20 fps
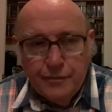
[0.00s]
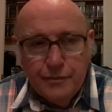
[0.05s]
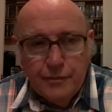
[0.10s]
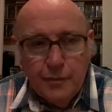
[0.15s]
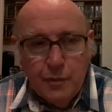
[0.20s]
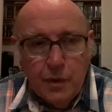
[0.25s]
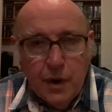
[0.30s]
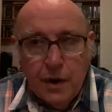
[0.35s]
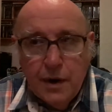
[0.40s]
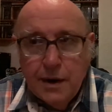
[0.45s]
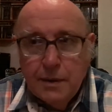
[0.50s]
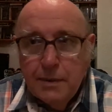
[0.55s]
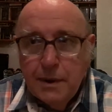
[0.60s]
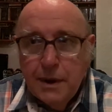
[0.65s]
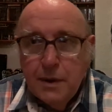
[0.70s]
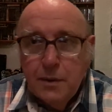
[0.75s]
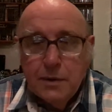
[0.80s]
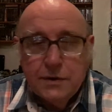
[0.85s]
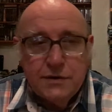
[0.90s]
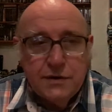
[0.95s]
worried
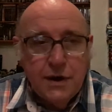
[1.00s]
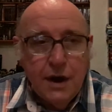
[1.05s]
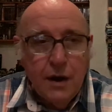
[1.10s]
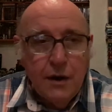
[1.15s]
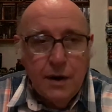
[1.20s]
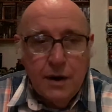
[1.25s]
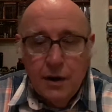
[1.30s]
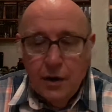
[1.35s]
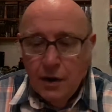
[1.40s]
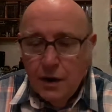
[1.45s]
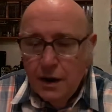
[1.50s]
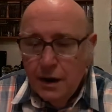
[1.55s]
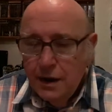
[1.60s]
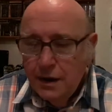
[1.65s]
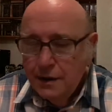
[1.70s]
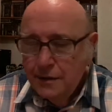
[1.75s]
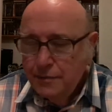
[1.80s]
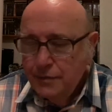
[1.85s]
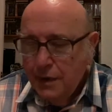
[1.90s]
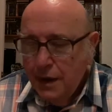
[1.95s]
about what's going on.
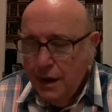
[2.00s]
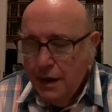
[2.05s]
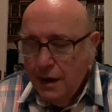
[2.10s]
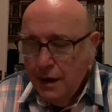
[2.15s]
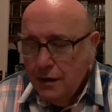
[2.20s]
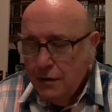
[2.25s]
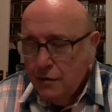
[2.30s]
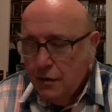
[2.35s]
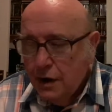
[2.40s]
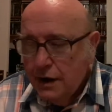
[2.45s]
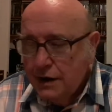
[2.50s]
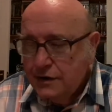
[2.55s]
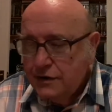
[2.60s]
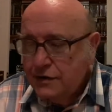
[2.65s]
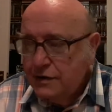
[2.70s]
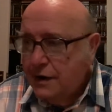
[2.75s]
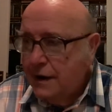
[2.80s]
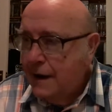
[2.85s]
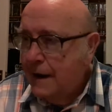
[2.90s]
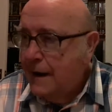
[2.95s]

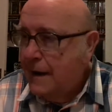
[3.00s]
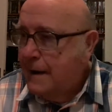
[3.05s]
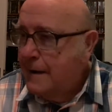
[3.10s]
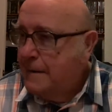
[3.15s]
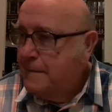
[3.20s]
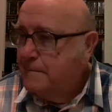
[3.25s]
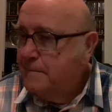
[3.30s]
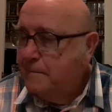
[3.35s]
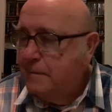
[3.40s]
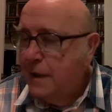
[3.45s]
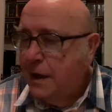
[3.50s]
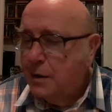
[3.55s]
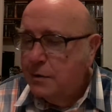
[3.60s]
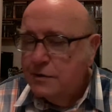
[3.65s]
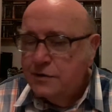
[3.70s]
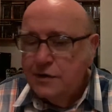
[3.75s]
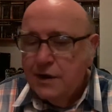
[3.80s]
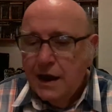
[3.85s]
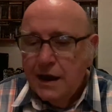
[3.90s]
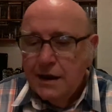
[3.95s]
Right, that
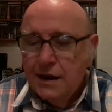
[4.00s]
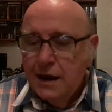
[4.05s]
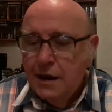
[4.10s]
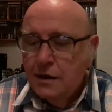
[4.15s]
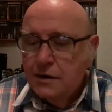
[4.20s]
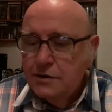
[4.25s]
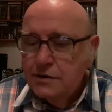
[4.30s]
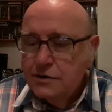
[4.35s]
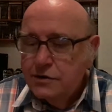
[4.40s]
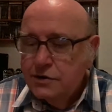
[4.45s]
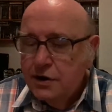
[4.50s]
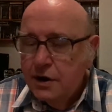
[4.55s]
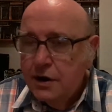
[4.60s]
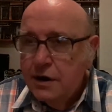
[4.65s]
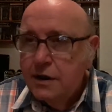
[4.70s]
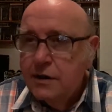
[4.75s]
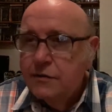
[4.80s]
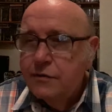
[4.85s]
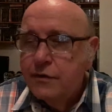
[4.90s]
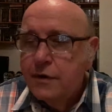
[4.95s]
was that. Now I'll just show you
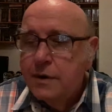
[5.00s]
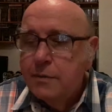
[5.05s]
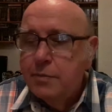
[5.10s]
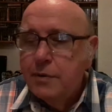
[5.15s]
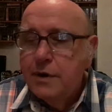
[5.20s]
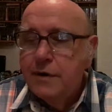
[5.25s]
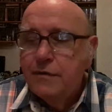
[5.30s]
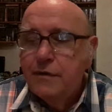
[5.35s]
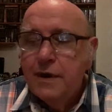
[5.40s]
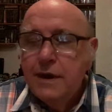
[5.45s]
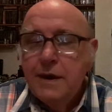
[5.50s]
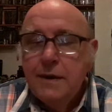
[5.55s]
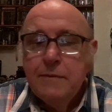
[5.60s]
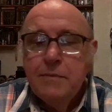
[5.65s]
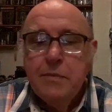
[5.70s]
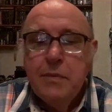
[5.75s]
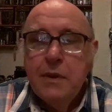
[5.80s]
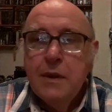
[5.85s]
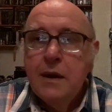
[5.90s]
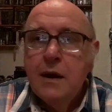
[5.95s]
this very briefly.
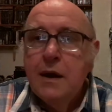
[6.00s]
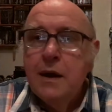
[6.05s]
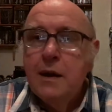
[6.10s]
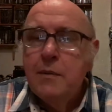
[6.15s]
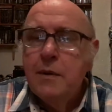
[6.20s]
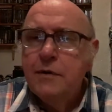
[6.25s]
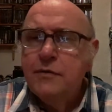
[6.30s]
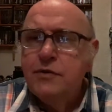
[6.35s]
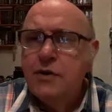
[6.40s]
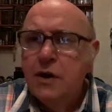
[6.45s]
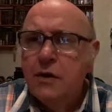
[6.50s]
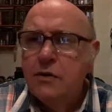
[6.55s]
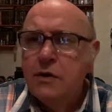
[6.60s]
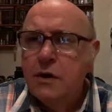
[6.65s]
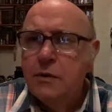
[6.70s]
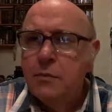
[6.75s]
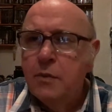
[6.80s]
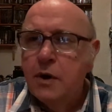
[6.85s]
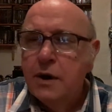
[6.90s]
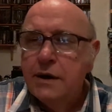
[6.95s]
I've shown
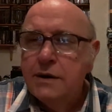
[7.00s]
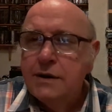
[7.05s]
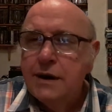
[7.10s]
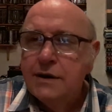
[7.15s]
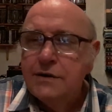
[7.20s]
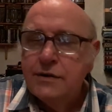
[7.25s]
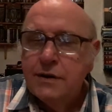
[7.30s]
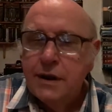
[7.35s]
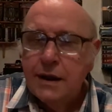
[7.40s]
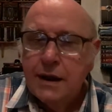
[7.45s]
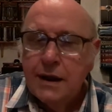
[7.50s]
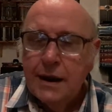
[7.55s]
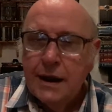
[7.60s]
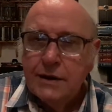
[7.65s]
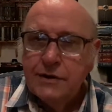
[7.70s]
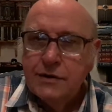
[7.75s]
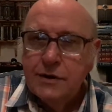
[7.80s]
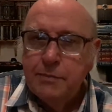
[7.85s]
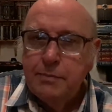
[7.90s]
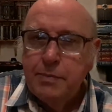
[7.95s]
you my Destiny
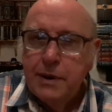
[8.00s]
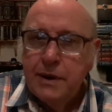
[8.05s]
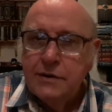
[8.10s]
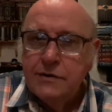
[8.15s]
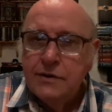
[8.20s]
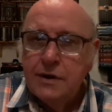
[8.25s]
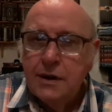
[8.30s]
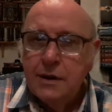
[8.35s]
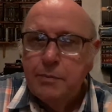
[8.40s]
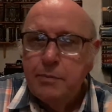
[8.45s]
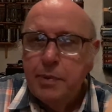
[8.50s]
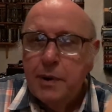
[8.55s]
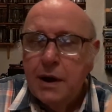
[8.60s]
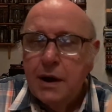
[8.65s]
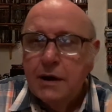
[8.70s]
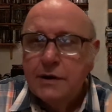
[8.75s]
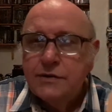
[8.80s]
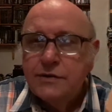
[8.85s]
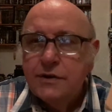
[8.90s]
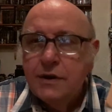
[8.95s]
collection of pins in the
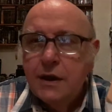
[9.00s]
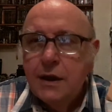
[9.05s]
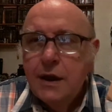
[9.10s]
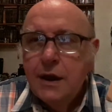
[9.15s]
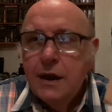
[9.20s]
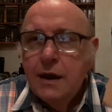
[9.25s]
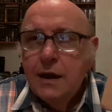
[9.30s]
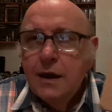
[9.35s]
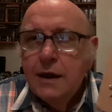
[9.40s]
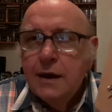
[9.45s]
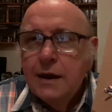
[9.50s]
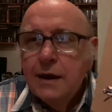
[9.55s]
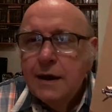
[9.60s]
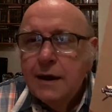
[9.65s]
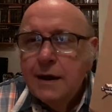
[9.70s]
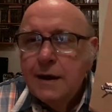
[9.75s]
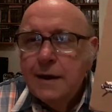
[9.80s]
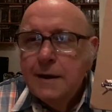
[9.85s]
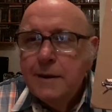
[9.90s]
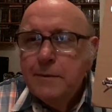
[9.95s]
past,
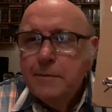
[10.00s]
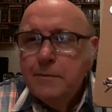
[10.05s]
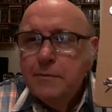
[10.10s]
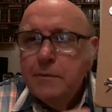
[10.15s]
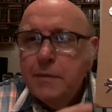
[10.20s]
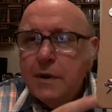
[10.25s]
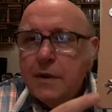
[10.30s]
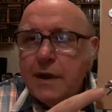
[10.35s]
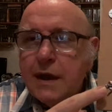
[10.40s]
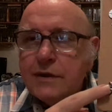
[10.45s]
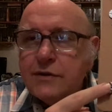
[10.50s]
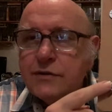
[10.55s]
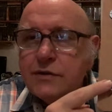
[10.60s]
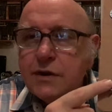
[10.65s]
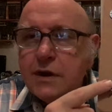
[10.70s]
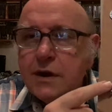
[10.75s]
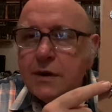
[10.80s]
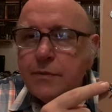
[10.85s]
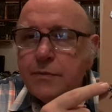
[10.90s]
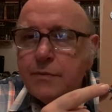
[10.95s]
but that's
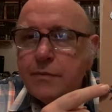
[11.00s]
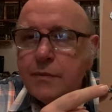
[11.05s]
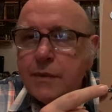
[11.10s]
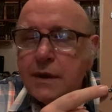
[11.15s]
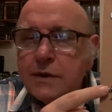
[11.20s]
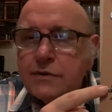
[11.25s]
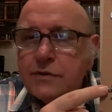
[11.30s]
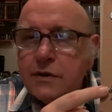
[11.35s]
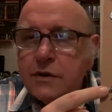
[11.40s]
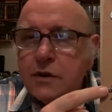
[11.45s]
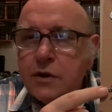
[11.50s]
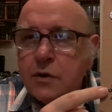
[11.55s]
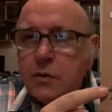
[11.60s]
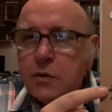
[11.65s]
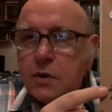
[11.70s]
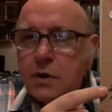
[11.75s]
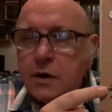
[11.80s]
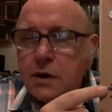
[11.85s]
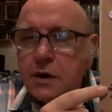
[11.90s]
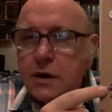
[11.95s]
a new
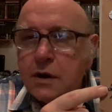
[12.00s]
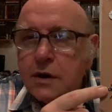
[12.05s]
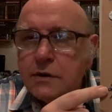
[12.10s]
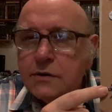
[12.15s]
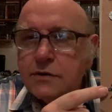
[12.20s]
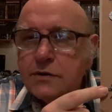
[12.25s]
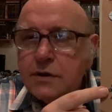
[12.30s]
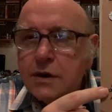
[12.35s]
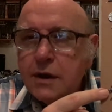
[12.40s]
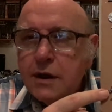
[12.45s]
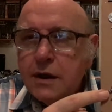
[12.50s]
one I got